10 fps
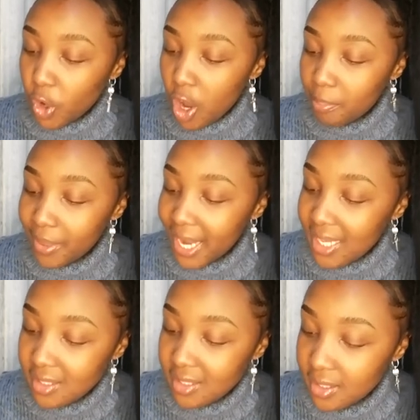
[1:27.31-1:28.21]

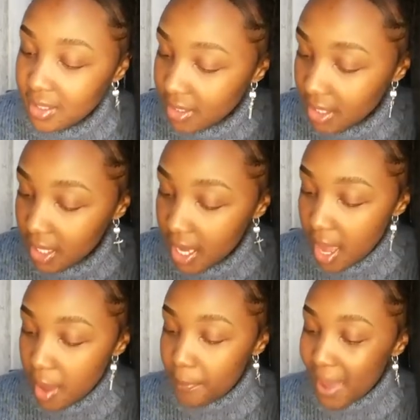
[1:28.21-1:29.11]
complacency,
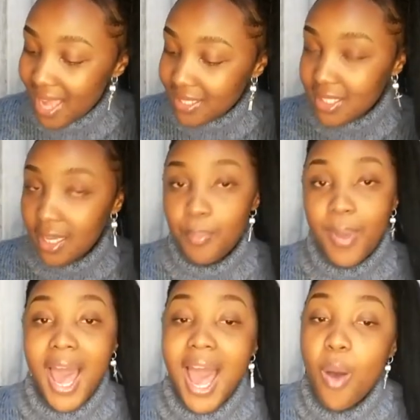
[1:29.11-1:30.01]
but
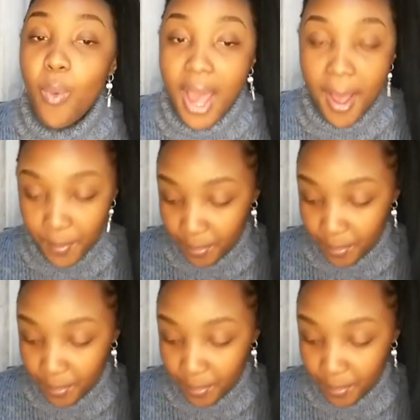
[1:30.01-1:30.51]
power.